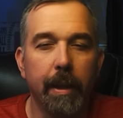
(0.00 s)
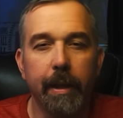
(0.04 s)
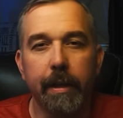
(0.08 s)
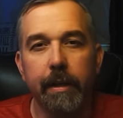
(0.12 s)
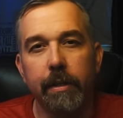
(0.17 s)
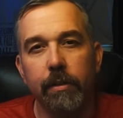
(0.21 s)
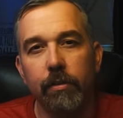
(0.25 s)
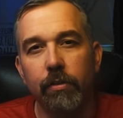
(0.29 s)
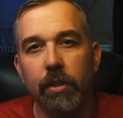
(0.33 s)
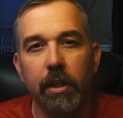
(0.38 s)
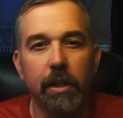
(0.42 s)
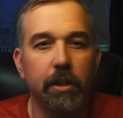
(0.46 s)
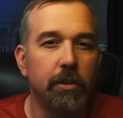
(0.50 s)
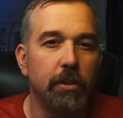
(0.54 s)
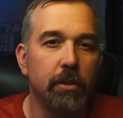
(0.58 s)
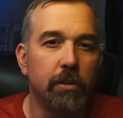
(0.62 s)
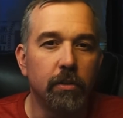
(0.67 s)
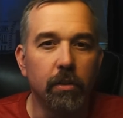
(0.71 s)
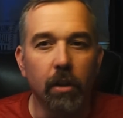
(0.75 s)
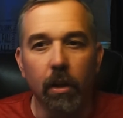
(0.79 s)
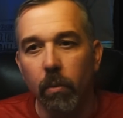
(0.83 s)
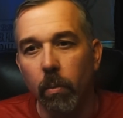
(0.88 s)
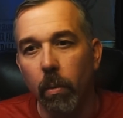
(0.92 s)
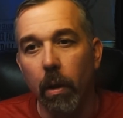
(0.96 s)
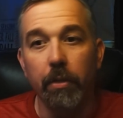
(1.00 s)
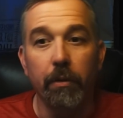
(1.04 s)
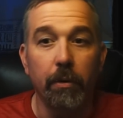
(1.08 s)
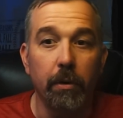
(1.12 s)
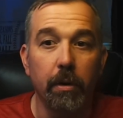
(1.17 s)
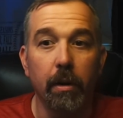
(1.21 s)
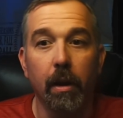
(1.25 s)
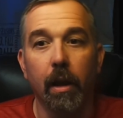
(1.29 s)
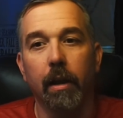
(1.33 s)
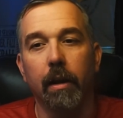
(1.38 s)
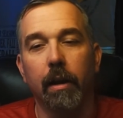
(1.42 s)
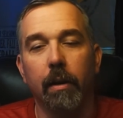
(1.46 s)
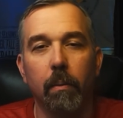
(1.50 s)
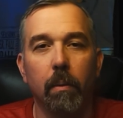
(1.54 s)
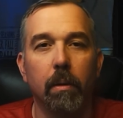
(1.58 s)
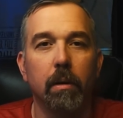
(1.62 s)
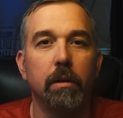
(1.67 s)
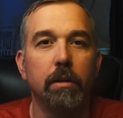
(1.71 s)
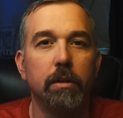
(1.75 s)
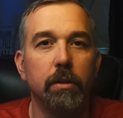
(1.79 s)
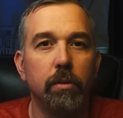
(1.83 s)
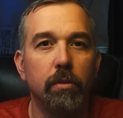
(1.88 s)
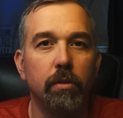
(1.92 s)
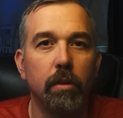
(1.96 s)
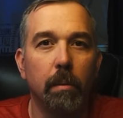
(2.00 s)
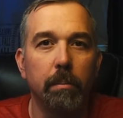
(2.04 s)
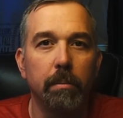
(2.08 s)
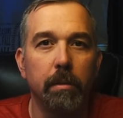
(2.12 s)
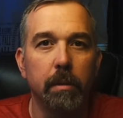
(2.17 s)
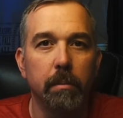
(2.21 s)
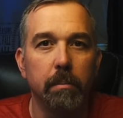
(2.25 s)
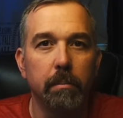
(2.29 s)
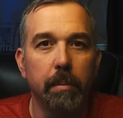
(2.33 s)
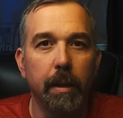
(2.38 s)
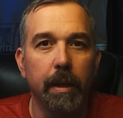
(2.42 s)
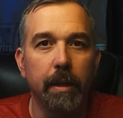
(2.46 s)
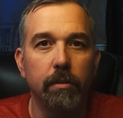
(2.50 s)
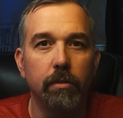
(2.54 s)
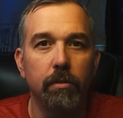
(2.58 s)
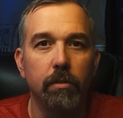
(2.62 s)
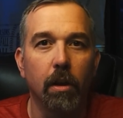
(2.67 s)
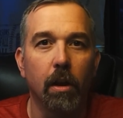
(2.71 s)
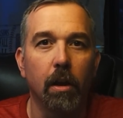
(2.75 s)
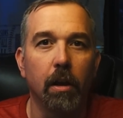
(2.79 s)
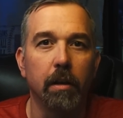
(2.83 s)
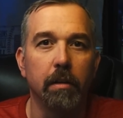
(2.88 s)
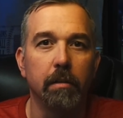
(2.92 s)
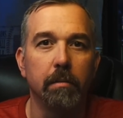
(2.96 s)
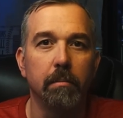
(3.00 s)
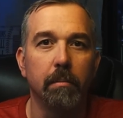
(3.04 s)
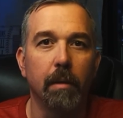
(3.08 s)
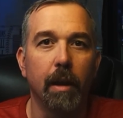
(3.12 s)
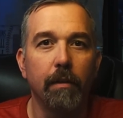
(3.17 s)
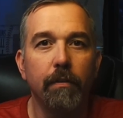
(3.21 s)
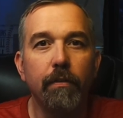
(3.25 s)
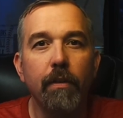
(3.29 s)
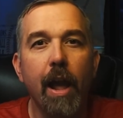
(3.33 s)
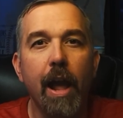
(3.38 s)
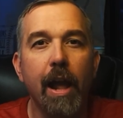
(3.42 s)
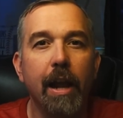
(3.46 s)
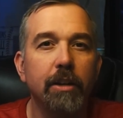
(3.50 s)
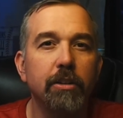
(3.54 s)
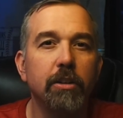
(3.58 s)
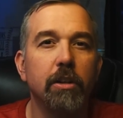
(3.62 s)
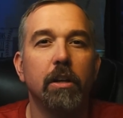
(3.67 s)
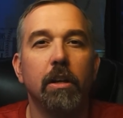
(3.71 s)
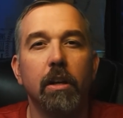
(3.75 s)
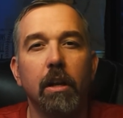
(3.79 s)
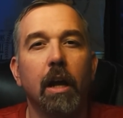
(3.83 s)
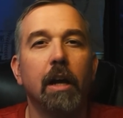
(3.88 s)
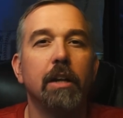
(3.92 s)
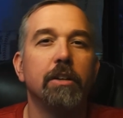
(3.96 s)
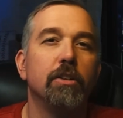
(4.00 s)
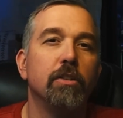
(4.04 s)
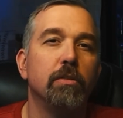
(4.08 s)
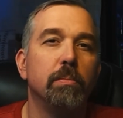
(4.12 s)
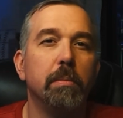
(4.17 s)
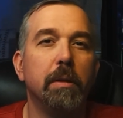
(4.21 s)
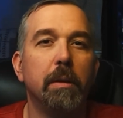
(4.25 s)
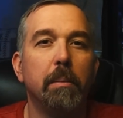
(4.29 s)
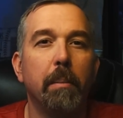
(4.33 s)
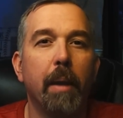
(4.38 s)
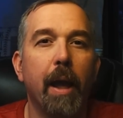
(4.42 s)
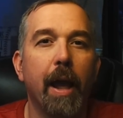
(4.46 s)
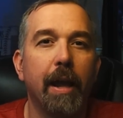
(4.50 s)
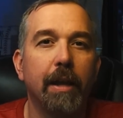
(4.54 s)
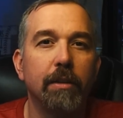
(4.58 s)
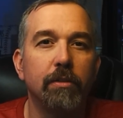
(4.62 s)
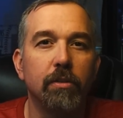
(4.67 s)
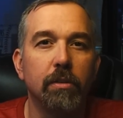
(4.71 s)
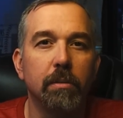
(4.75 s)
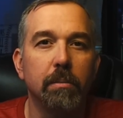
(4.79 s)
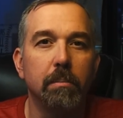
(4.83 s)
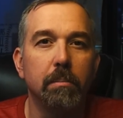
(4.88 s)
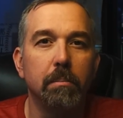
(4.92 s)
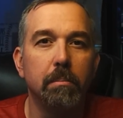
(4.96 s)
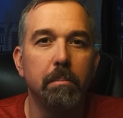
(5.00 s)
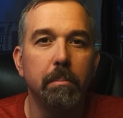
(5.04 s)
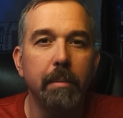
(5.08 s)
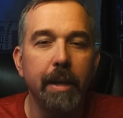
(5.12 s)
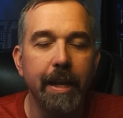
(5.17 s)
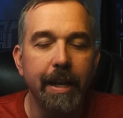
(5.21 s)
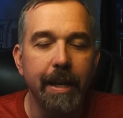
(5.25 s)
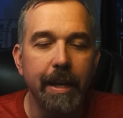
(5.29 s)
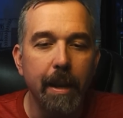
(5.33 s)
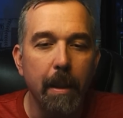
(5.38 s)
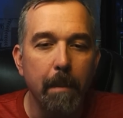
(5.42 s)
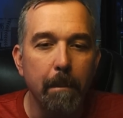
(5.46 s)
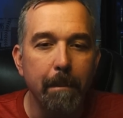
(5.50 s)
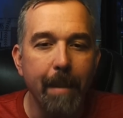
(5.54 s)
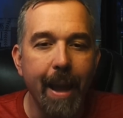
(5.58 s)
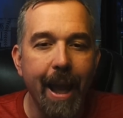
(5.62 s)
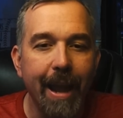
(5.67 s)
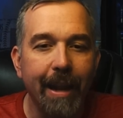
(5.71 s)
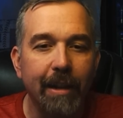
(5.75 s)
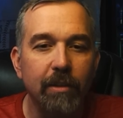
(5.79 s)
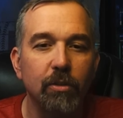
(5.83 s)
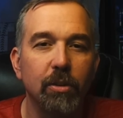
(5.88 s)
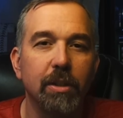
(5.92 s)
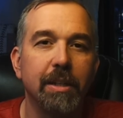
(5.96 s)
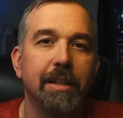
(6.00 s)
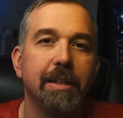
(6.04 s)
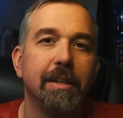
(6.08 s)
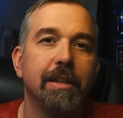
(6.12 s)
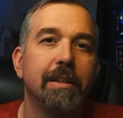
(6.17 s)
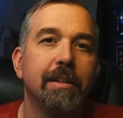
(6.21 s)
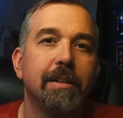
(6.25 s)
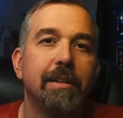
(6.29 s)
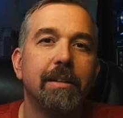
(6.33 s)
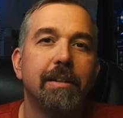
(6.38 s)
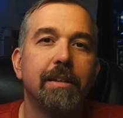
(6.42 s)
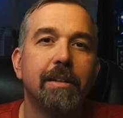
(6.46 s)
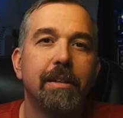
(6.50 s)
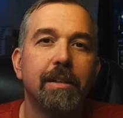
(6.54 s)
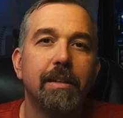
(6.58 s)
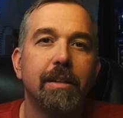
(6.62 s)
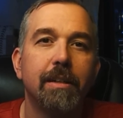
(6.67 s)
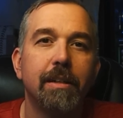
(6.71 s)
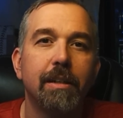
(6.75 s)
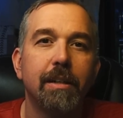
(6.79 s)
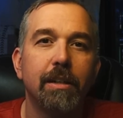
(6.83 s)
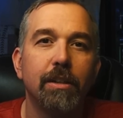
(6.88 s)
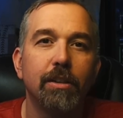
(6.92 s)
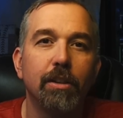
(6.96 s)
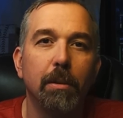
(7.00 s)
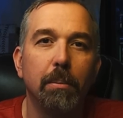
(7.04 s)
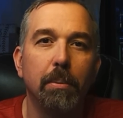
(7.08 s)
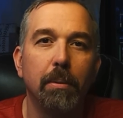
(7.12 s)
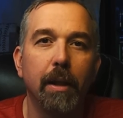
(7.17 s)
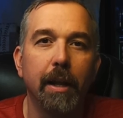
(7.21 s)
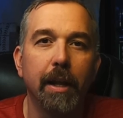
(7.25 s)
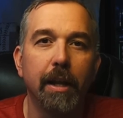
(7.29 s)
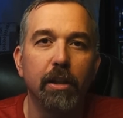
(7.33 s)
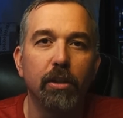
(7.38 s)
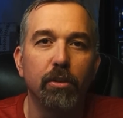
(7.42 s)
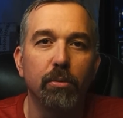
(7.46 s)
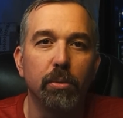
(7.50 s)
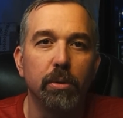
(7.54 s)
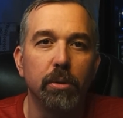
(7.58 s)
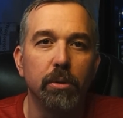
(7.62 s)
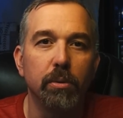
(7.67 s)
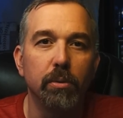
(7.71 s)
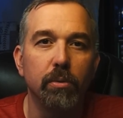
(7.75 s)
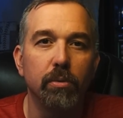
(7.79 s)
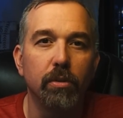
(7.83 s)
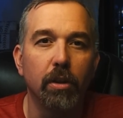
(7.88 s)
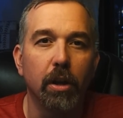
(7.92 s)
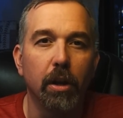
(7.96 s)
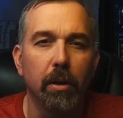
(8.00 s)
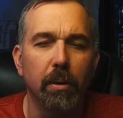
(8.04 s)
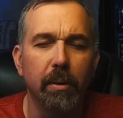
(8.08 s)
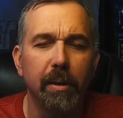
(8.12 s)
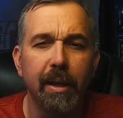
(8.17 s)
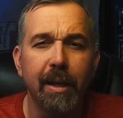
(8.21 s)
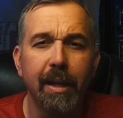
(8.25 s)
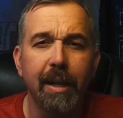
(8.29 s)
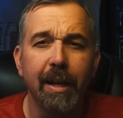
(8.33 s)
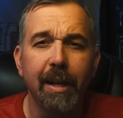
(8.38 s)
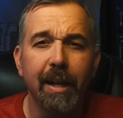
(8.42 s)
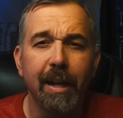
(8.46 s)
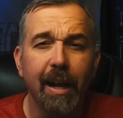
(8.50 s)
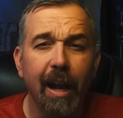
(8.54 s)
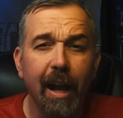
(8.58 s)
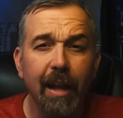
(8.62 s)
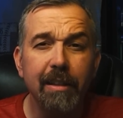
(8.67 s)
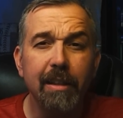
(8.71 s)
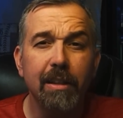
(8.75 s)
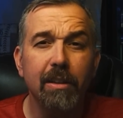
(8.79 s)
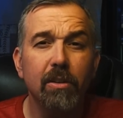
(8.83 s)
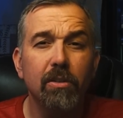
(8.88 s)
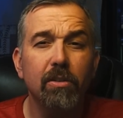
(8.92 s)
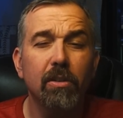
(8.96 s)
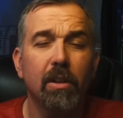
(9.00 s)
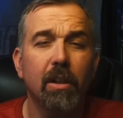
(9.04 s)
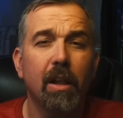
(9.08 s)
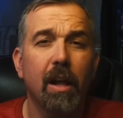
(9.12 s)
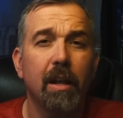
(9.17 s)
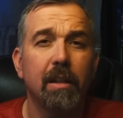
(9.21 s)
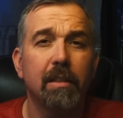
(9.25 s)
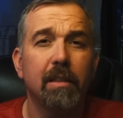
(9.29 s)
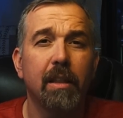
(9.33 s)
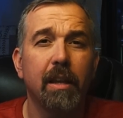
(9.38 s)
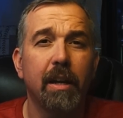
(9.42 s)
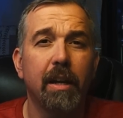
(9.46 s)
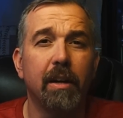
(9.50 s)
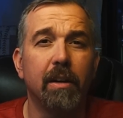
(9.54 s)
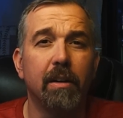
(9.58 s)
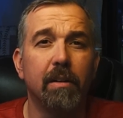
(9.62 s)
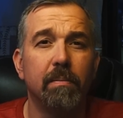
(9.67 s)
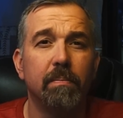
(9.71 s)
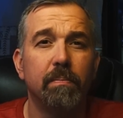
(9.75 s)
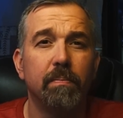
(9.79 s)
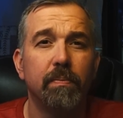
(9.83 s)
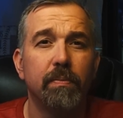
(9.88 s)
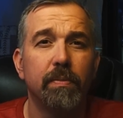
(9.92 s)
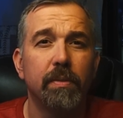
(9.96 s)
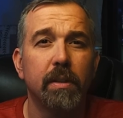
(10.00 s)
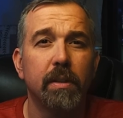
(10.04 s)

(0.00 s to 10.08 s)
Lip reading: make decisions on whether or not I want to do something based on my faction and not just min-maxing the playthrough. So I think there's a lot there.